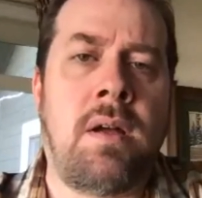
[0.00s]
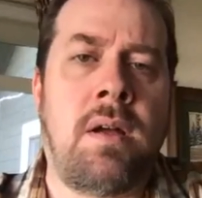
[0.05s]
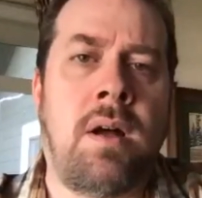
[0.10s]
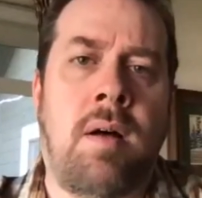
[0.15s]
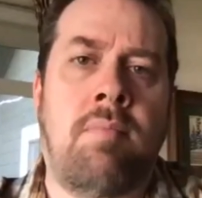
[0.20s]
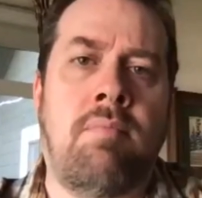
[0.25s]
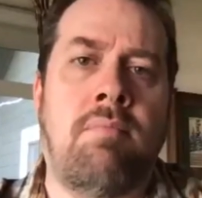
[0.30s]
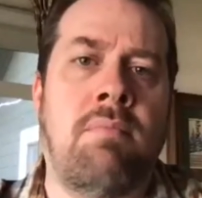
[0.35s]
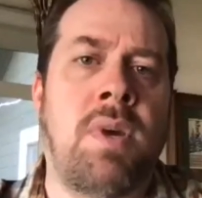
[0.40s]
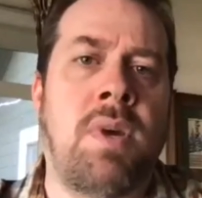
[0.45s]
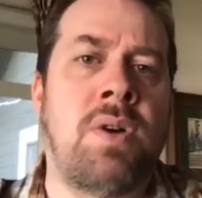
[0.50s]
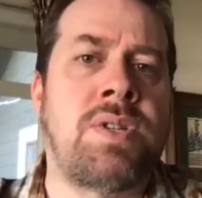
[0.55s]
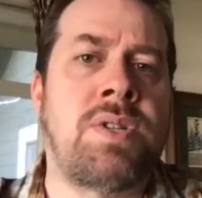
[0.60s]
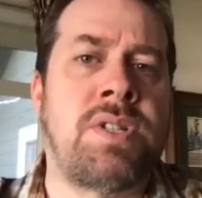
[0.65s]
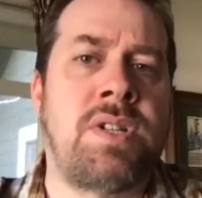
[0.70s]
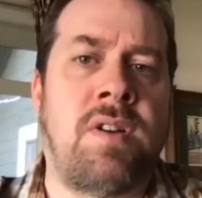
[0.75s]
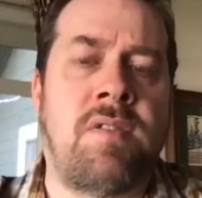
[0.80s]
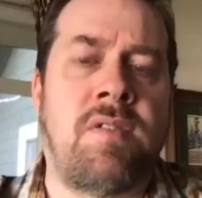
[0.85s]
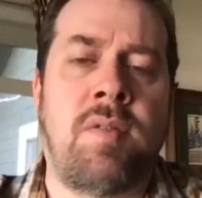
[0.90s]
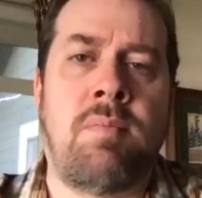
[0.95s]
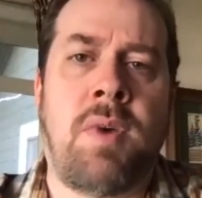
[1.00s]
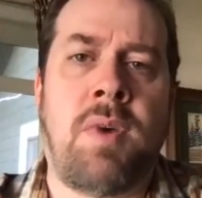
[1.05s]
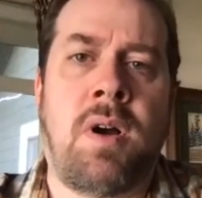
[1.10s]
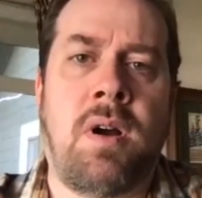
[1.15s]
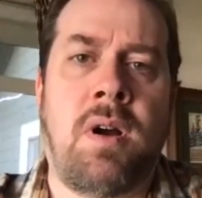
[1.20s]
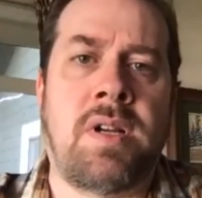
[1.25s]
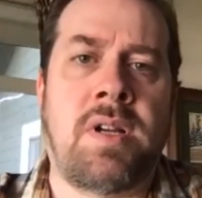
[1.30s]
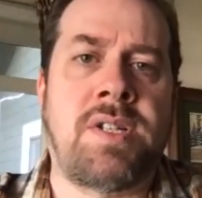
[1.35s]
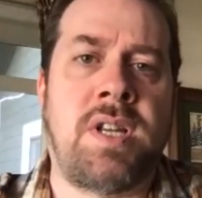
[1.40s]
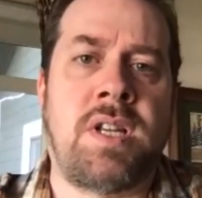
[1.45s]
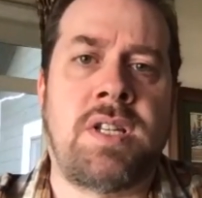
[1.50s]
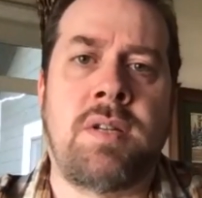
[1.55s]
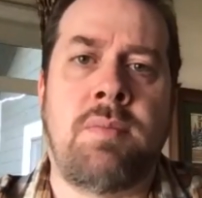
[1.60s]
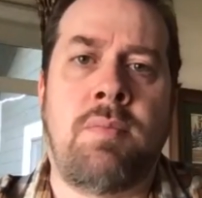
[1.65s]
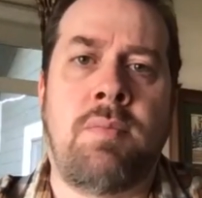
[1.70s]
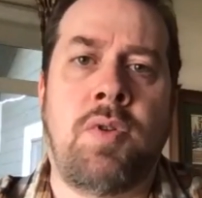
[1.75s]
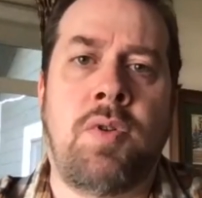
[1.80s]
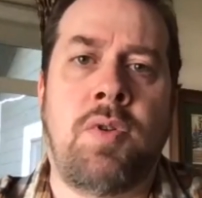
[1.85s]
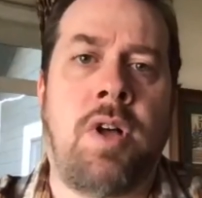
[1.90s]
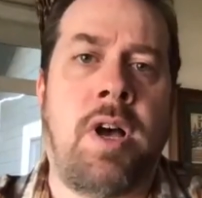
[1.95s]
Um, most of them are
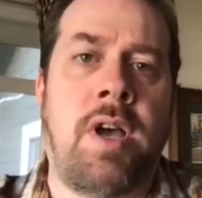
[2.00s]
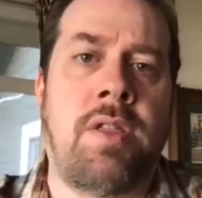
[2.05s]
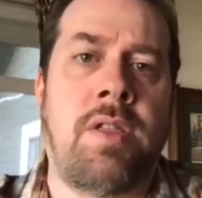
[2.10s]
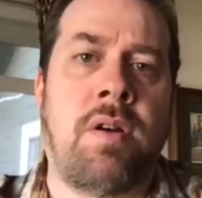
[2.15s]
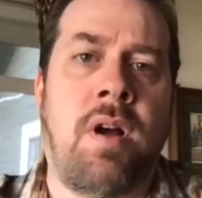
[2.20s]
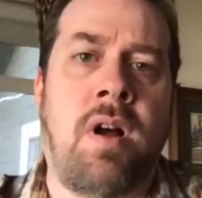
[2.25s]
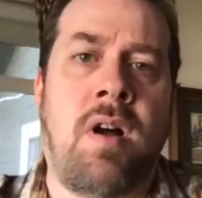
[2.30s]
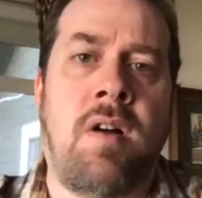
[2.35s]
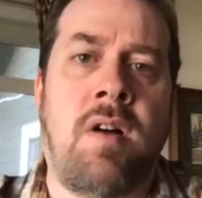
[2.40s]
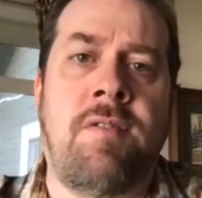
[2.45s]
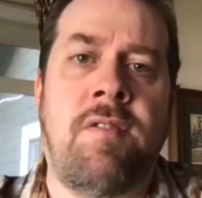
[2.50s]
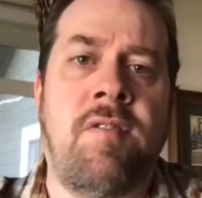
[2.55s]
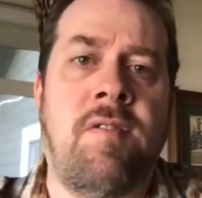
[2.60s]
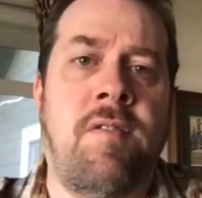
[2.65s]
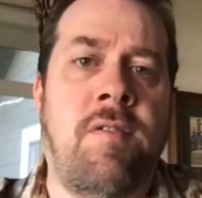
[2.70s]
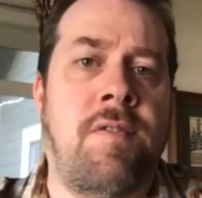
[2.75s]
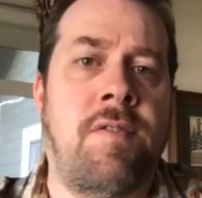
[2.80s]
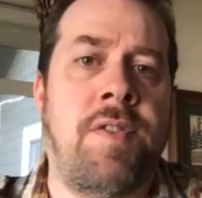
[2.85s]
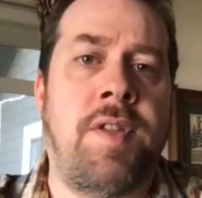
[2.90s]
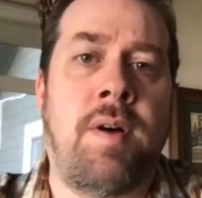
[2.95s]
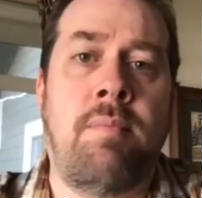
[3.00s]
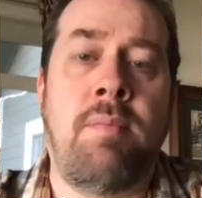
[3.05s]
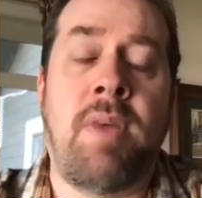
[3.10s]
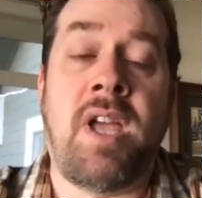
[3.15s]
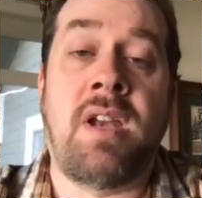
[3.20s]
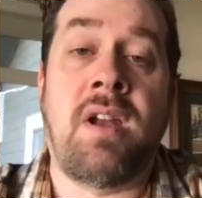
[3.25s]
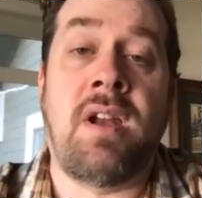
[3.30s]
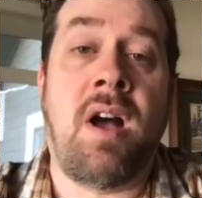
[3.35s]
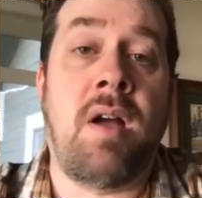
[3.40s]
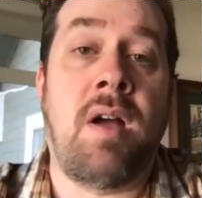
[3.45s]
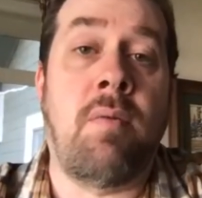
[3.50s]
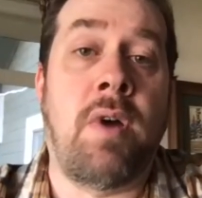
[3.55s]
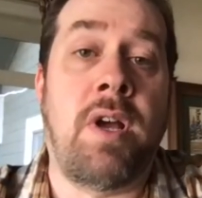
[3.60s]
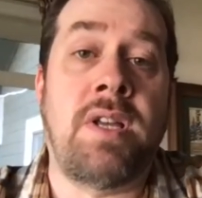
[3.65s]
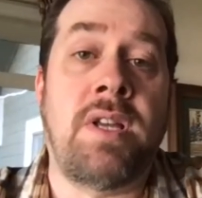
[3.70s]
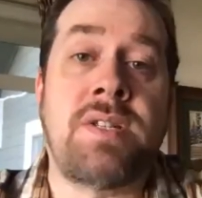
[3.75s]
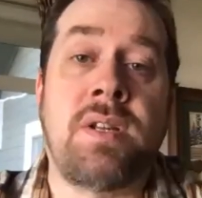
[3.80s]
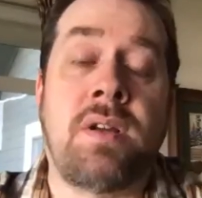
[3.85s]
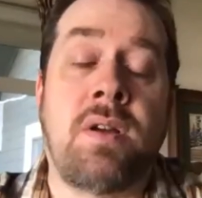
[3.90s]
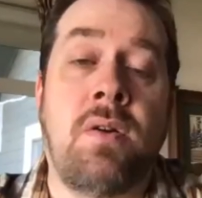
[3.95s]
accessible either off of the main
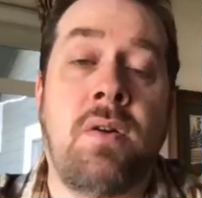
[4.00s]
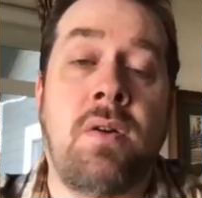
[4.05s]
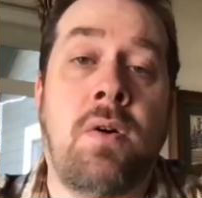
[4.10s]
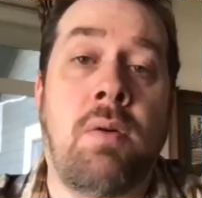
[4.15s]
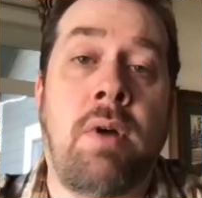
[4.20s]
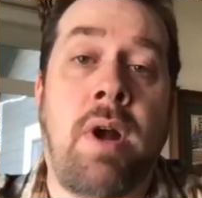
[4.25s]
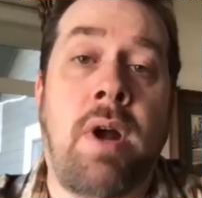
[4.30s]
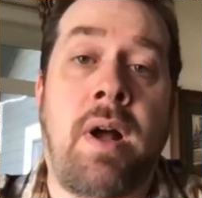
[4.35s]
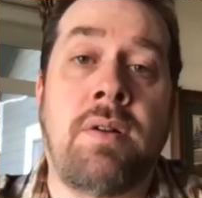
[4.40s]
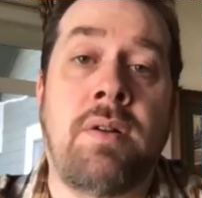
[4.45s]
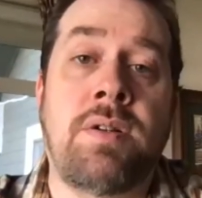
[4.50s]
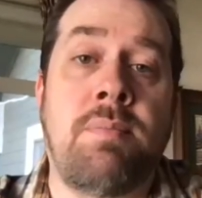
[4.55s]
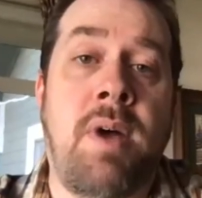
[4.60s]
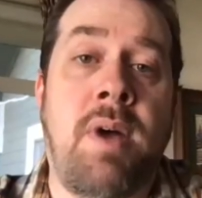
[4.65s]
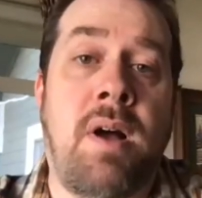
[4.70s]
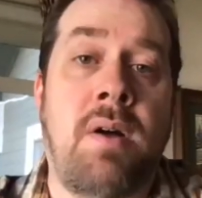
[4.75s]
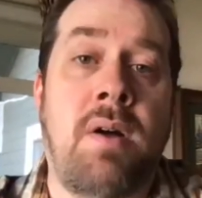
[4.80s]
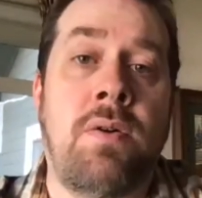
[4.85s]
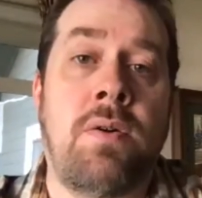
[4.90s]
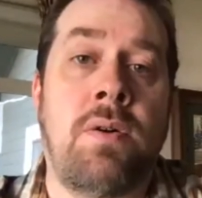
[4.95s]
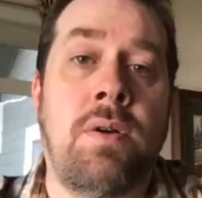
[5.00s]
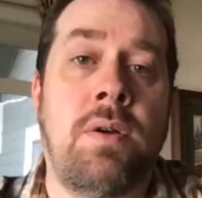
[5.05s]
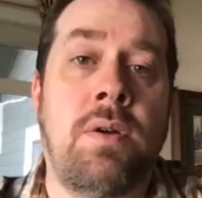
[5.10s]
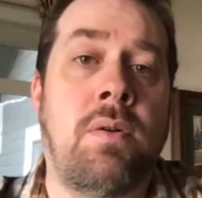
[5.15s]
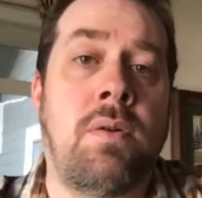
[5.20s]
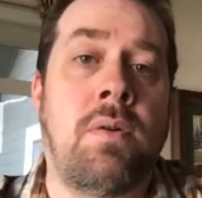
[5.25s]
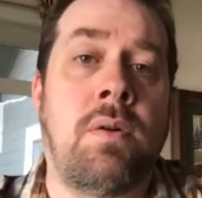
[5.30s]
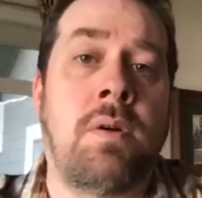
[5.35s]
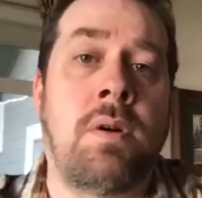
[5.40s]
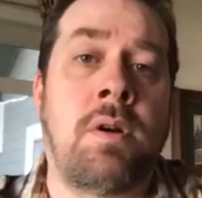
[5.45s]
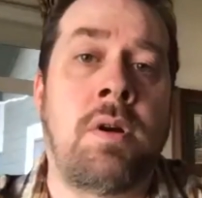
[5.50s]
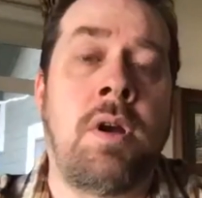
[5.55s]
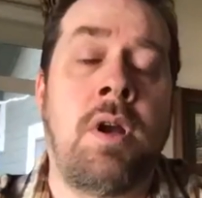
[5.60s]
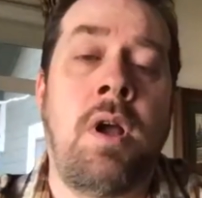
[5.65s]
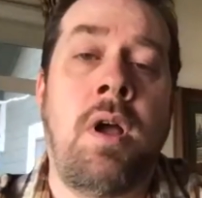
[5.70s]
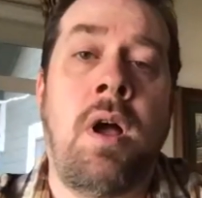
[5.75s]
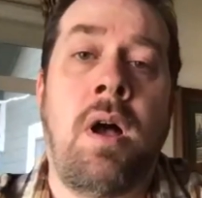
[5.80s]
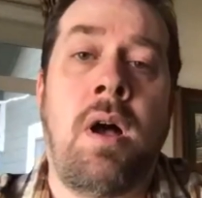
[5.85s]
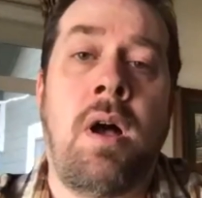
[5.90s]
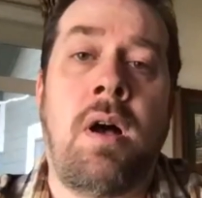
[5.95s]
highways that go around Mount Hood or
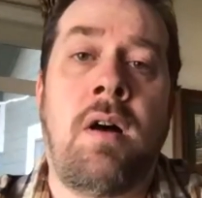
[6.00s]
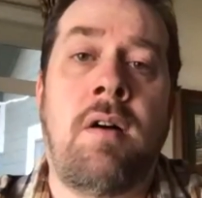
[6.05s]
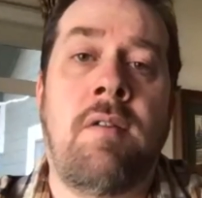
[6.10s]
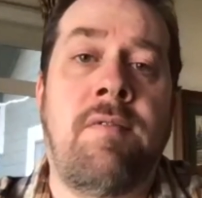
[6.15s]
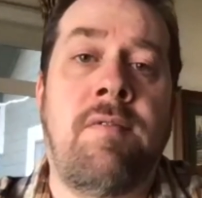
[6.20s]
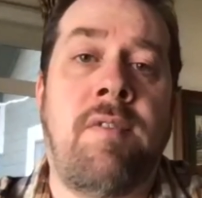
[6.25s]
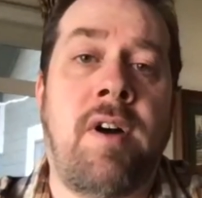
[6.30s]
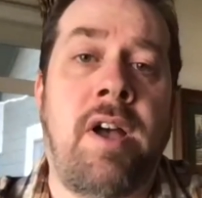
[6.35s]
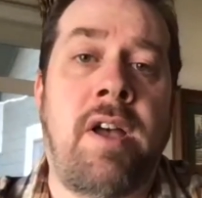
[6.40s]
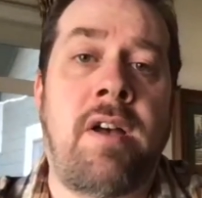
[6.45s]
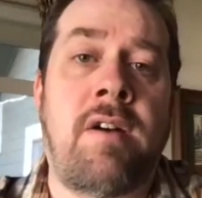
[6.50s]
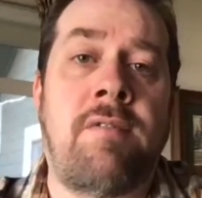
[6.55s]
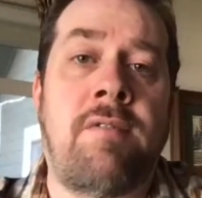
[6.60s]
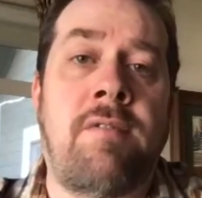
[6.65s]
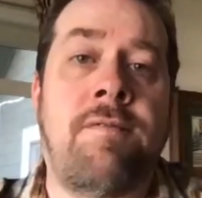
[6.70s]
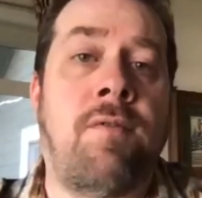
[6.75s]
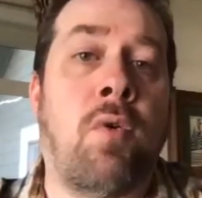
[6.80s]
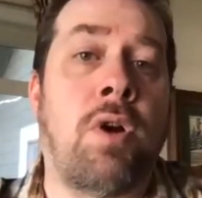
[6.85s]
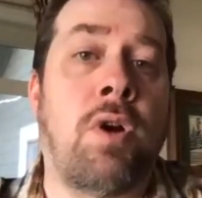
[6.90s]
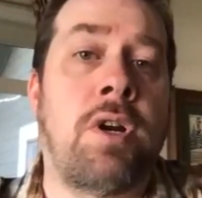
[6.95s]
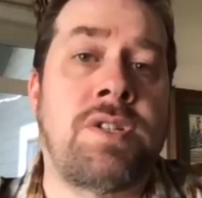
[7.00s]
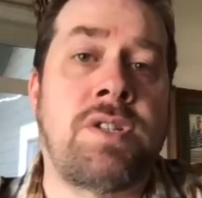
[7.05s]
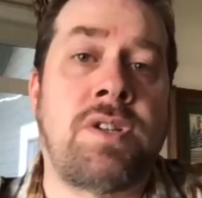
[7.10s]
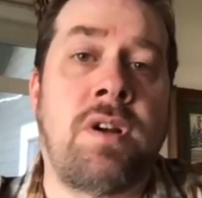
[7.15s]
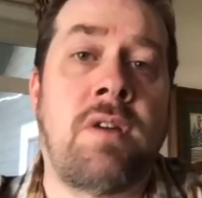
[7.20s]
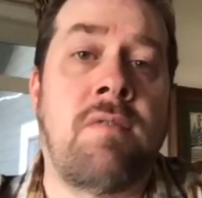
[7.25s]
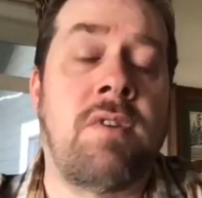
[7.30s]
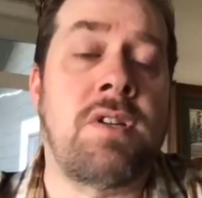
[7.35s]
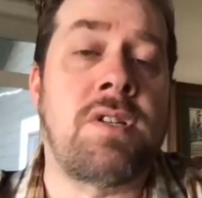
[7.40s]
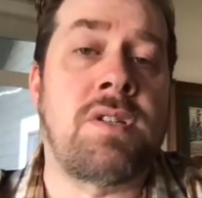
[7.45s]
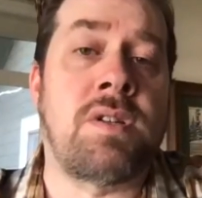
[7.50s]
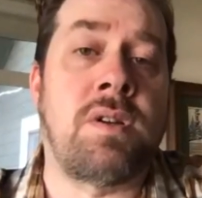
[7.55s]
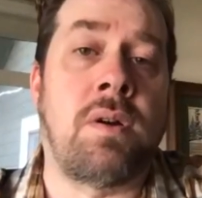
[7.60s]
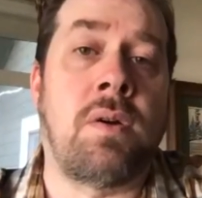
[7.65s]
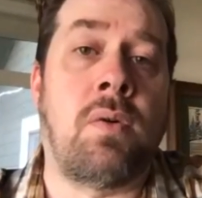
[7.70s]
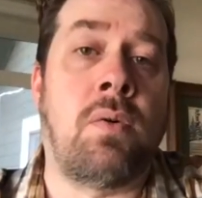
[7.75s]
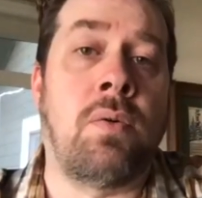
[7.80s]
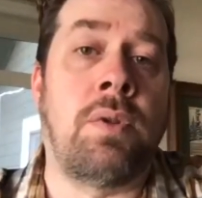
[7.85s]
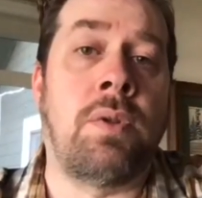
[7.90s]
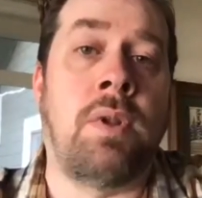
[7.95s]
uh, via Forest Service or
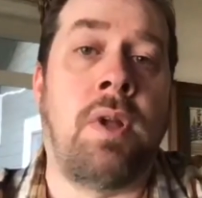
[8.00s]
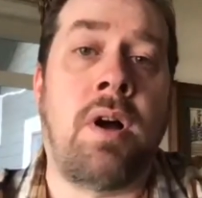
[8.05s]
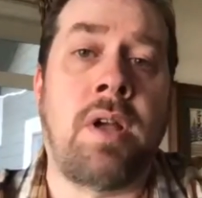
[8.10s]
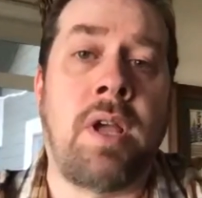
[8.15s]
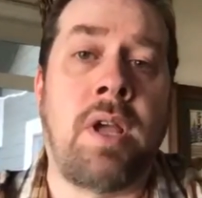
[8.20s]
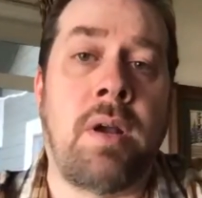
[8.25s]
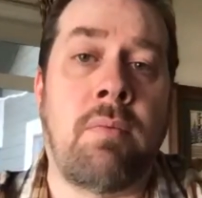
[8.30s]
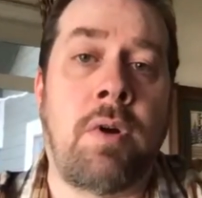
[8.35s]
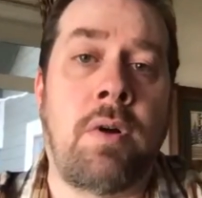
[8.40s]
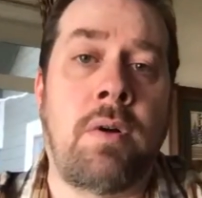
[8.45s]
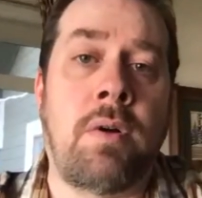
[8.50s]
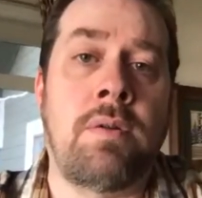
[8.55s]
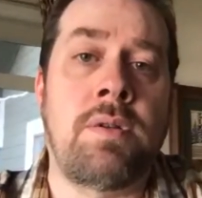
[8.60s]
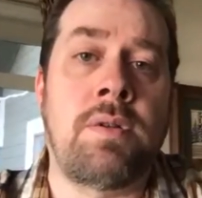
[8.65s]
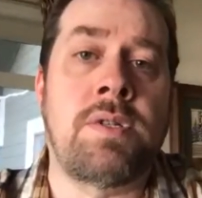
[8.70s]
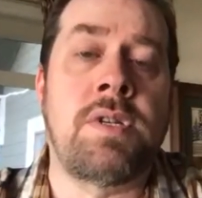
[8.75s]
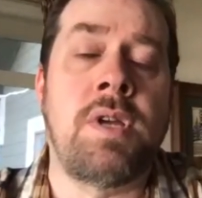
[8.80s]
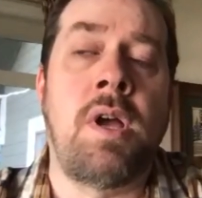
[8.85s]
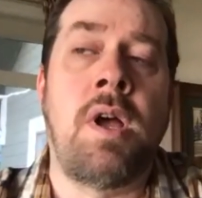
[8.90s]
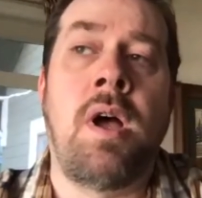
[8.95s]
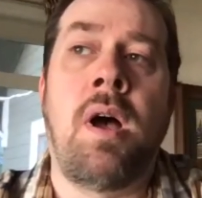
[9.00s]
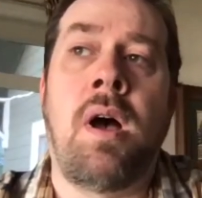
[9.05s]
old logging roads.